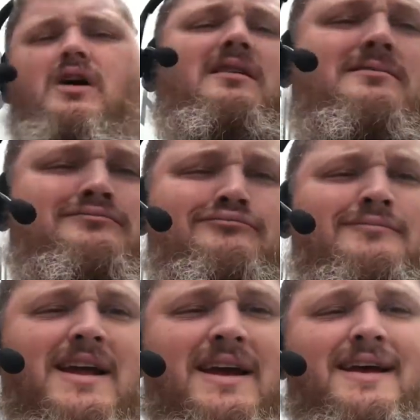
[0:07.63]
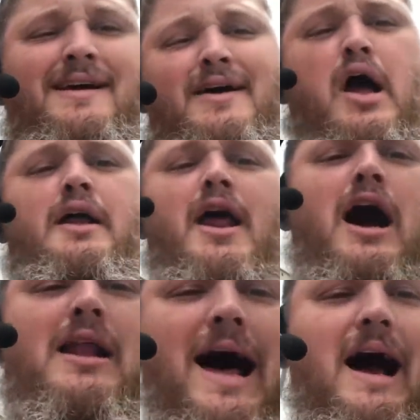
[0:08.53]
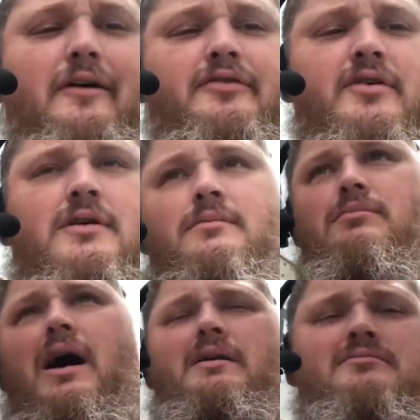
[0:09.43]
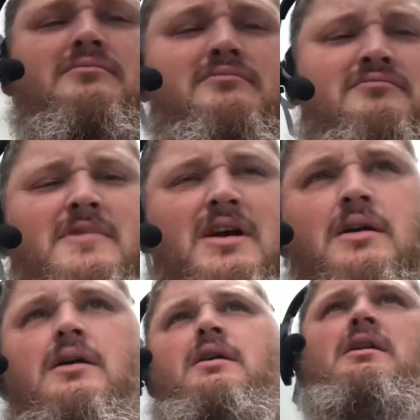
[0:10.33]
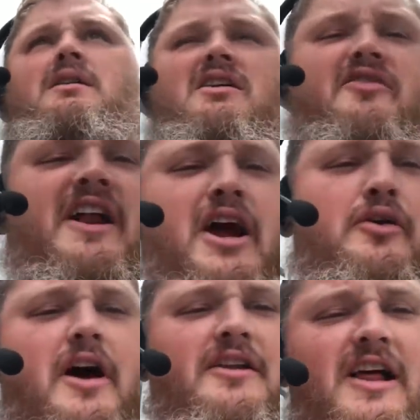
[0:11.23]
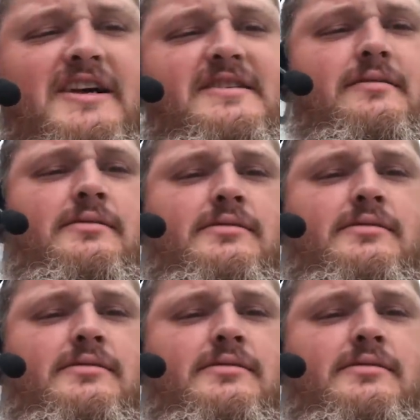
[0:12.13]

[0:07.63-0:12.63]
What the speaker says: Well, not live, but video nonetheless.